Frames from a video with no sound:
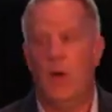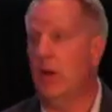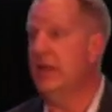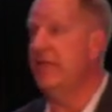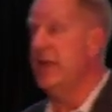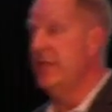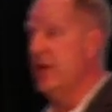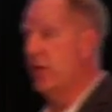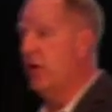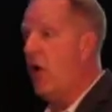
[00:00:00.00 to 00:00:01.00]
are living in
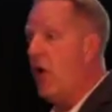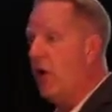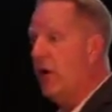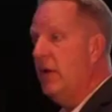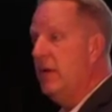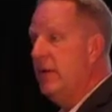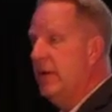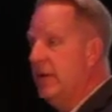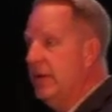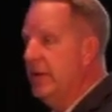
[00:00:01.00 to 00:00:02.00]
their car,
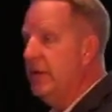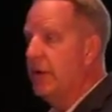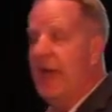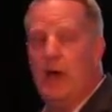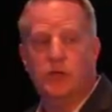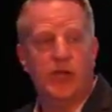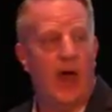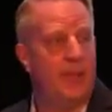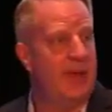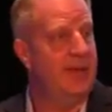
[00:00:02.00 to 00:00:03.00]
they're couch
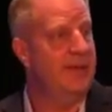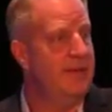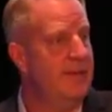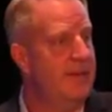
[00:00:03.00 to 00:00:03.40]
hopping.